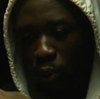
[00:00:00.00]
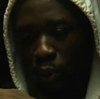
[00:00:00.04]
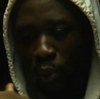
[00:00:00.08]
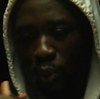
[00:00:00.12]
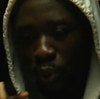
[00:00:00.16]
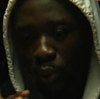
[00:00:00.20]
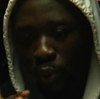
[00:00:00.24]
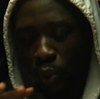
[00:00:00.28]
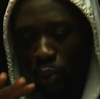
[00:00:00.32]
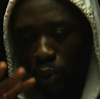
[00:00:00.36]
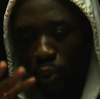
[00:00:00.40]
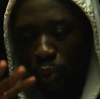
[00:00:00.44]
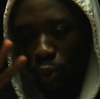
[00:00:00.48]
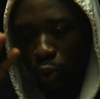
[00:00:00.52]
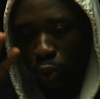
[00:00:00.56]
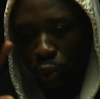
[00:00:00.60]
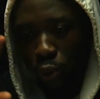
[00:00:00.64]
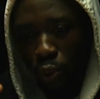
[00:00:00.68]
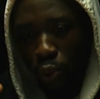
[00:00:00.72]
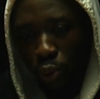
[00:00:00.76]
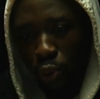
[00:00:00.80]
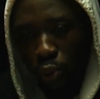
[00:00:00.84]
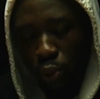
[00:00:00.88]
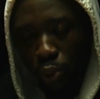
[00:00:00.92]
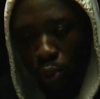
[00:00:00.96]

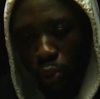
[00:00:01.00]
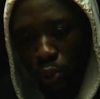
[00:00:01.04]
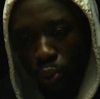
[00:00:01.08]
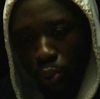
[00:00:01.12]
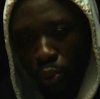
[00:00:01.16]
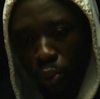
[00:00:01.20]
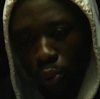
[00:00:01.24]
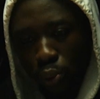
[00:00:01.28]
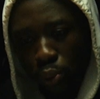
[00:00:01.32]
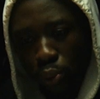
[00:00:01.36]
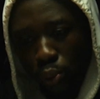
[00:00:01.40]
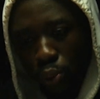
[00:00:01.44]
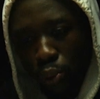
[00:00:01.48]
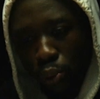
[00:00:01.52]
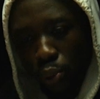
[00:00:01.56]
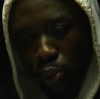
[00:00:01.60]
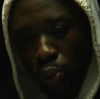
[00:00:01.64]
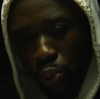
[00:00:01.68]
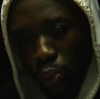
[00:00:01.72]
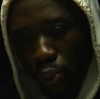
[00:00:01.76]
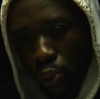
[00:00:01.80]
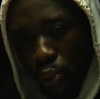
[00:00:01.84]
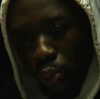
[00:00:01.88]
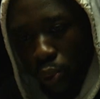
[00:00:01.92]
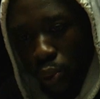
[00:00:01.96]

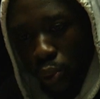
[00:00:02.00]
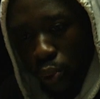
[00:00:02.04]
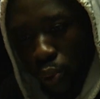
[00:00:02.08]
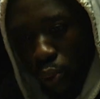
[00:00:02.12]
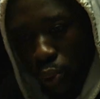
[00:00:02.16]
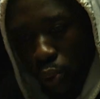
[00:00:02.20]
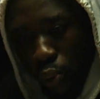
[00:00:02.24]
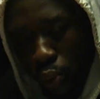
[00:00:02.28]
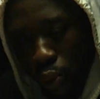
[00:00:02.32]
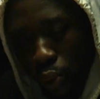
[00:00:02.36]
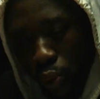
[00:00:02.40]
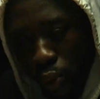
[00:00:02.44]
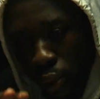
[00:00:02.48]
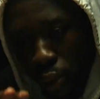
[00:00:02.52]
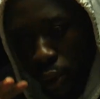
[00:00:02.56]
No one is speaking in this clip.